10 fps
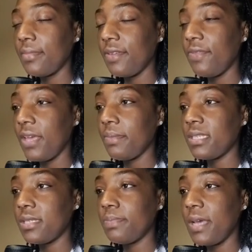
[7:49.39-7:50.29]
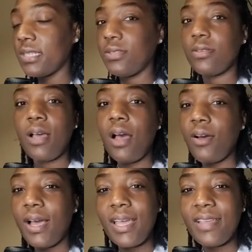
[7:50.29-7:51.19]
The famous pastor. Oh,
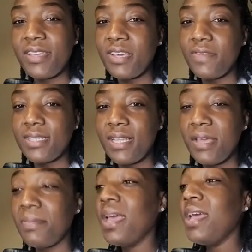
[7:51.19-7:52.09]
I can't think of his name.